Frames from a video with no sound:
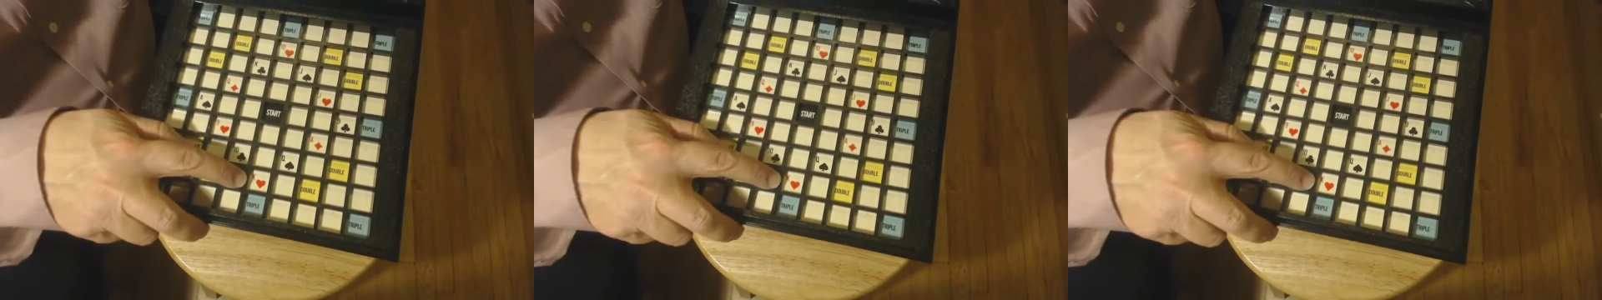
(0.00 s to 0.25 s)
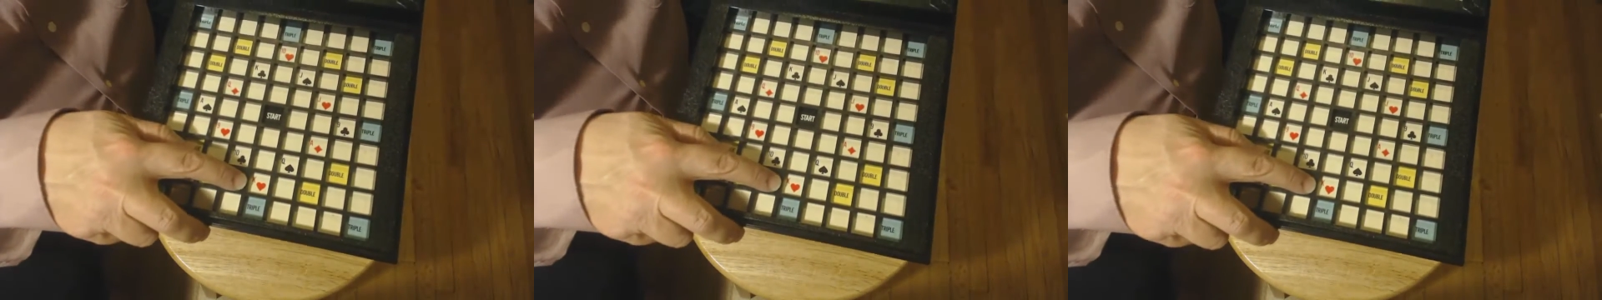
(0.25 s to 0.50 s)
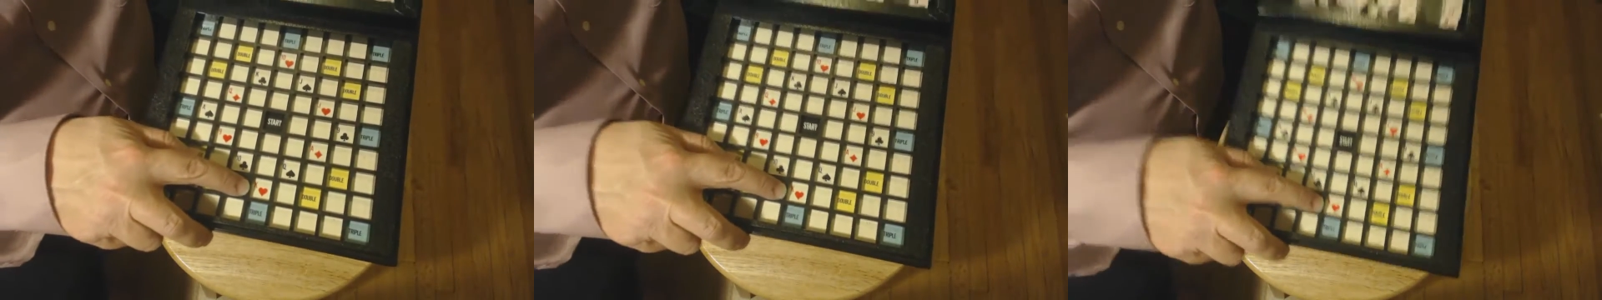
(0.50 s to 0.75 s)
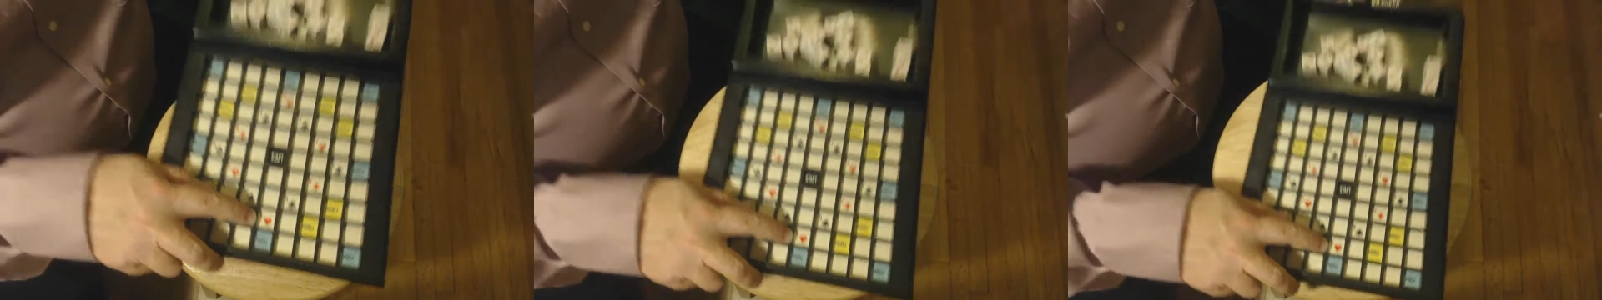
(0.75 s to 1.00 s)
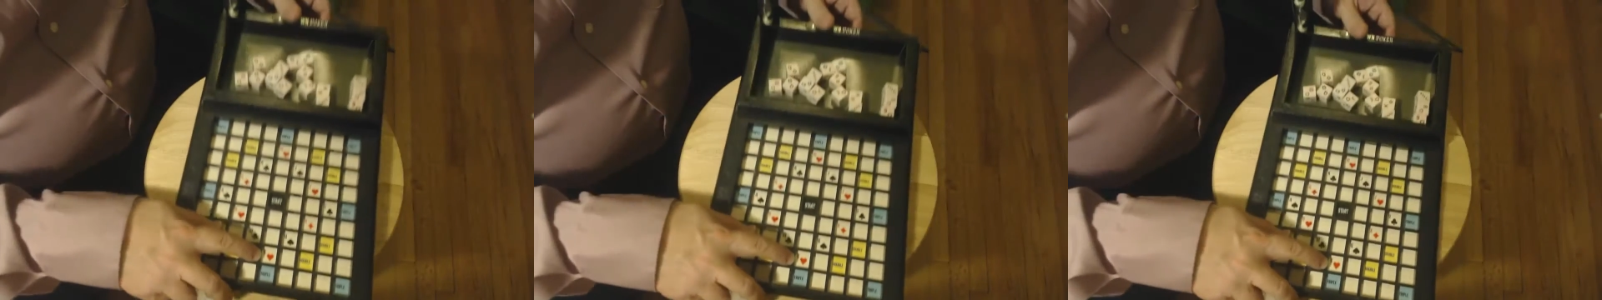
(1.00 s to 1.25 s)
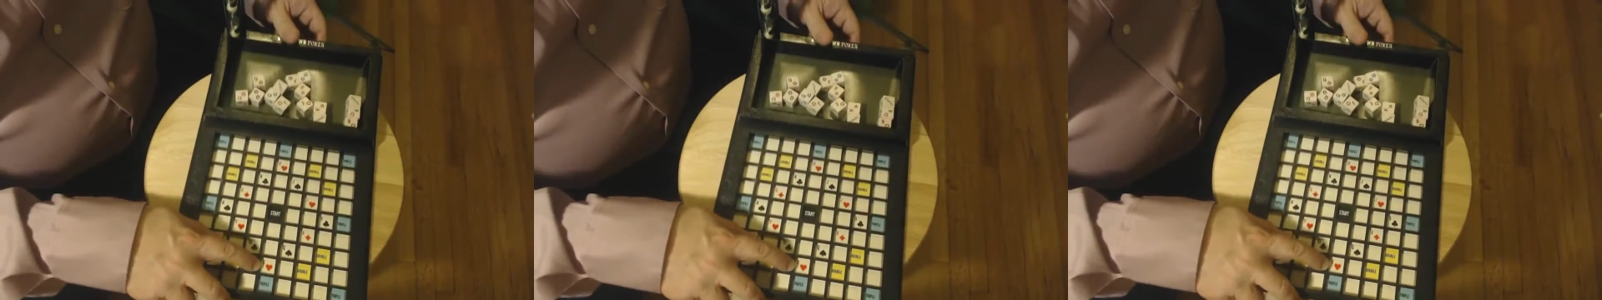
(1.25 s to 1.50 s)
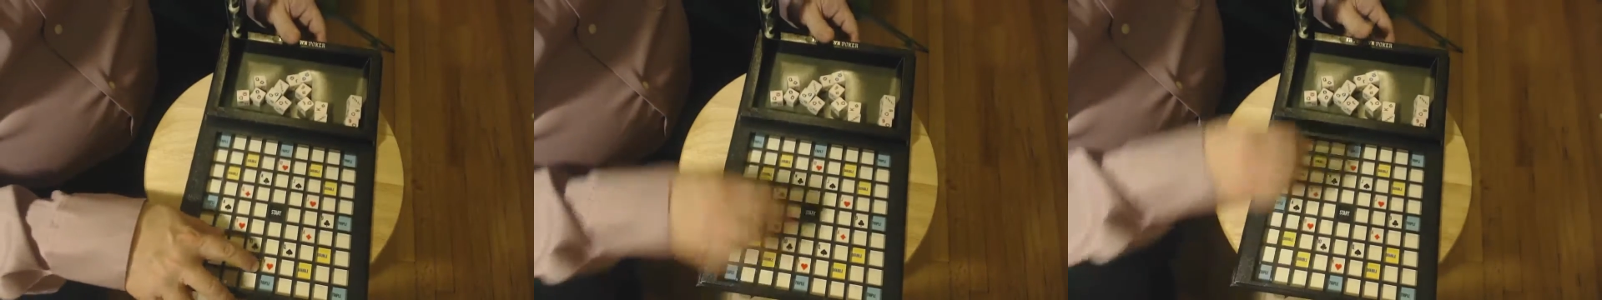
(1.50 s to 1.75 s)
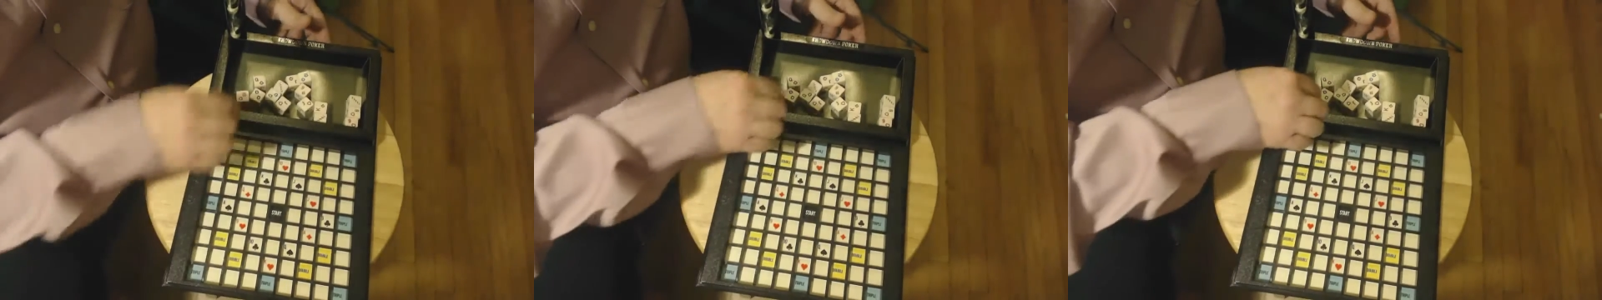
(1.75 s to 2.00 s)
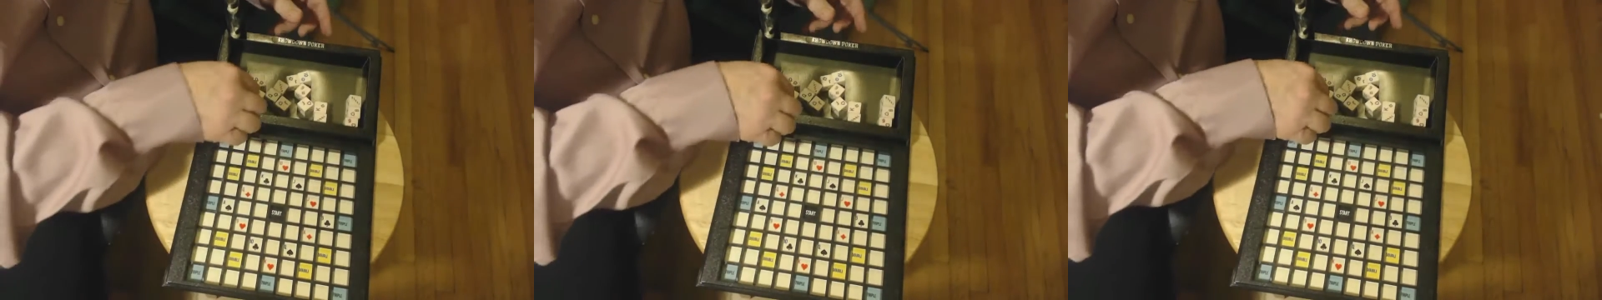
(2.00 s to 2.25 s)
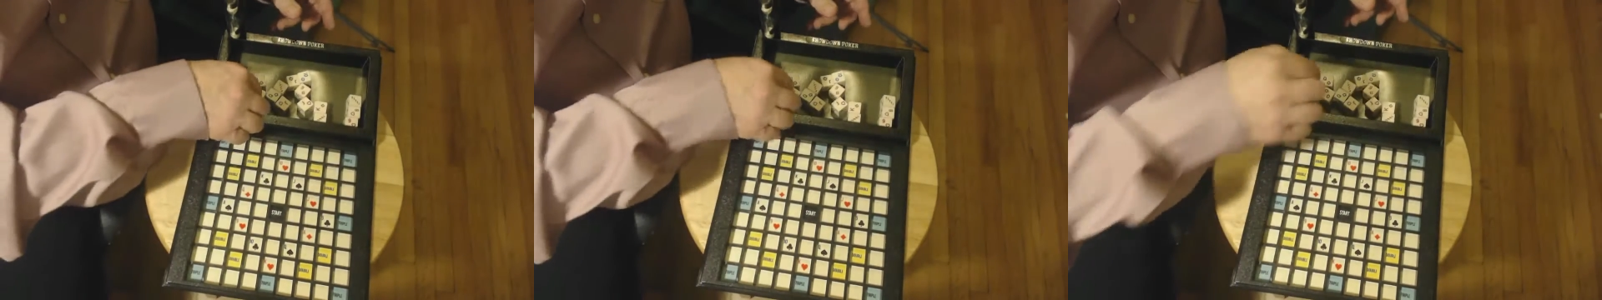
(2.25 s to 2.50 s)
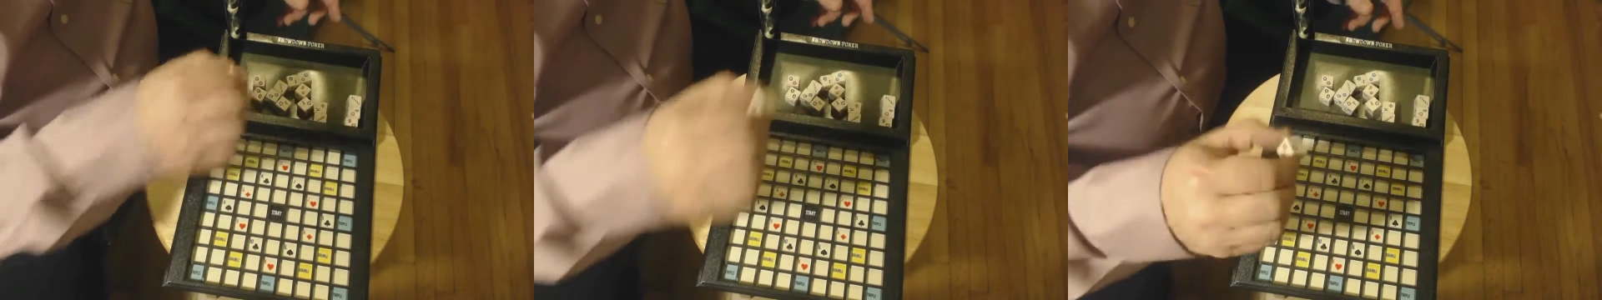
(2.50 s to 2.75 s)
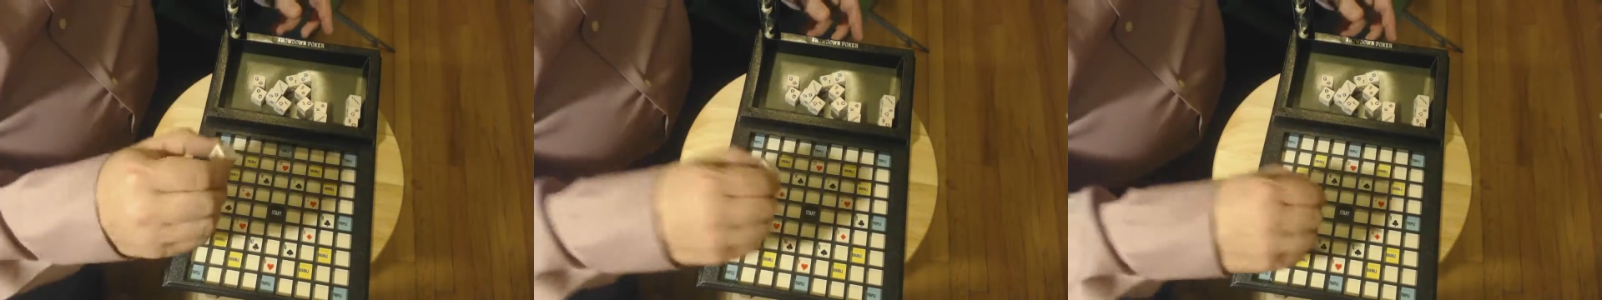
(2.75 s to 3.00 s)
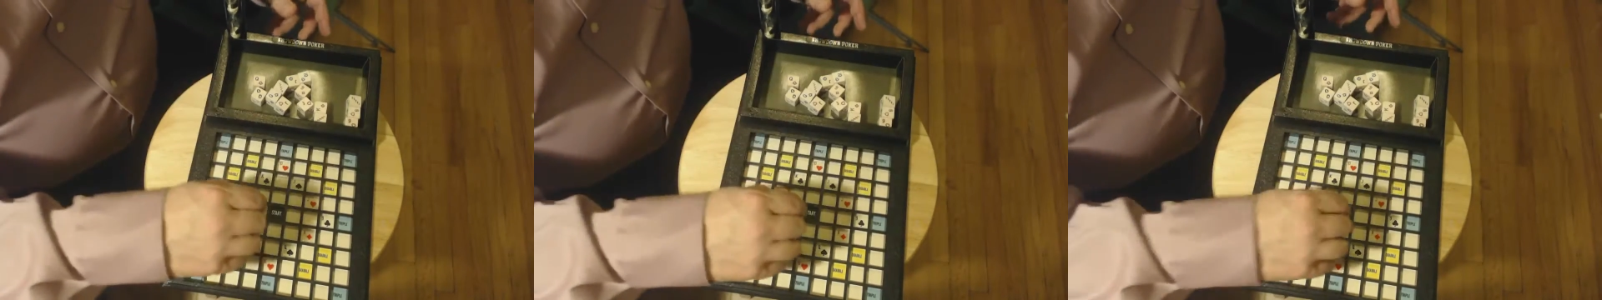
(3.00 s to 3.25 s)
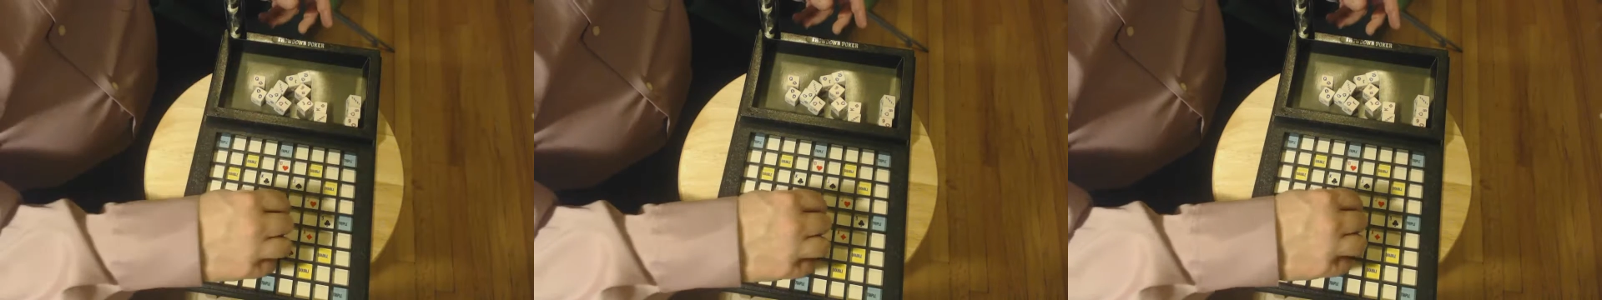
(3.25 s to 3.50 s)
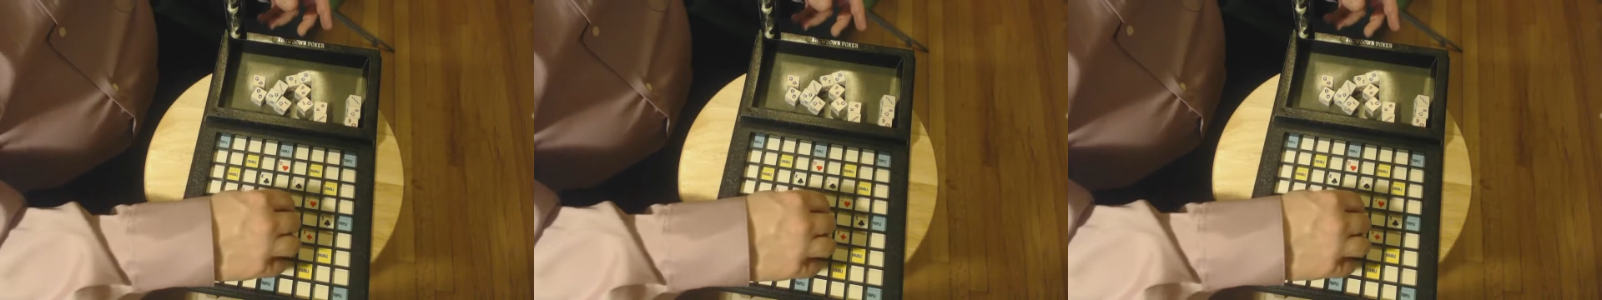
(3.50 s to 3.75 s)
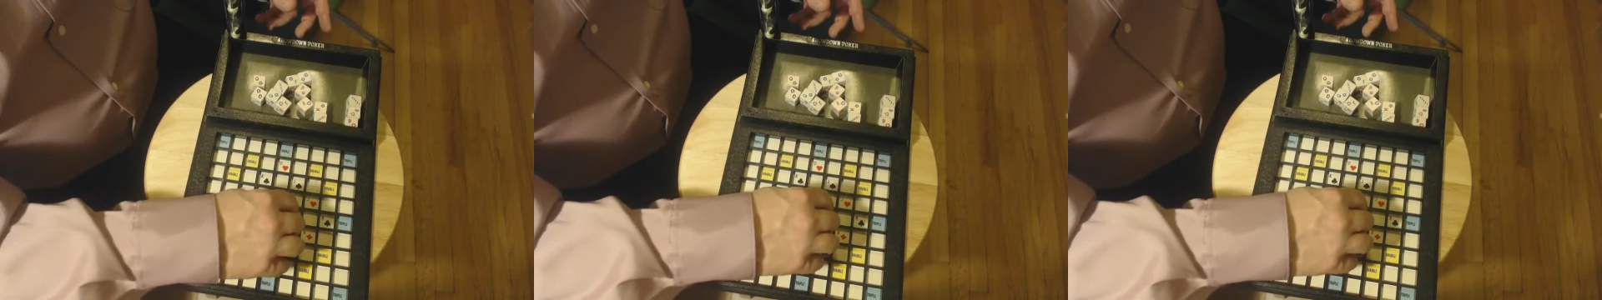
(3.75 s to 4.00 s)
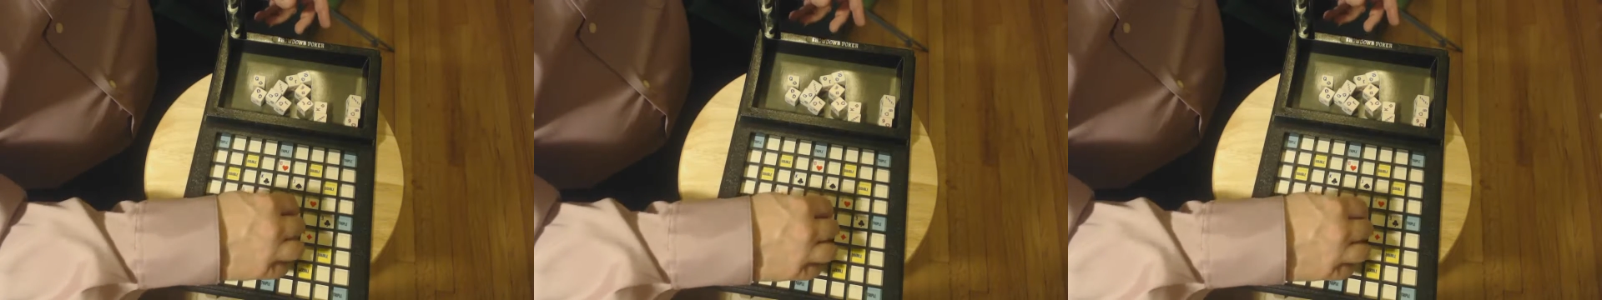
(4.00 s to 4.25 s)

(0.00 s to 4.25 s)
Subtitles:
No face is visible, so there are no lips to read.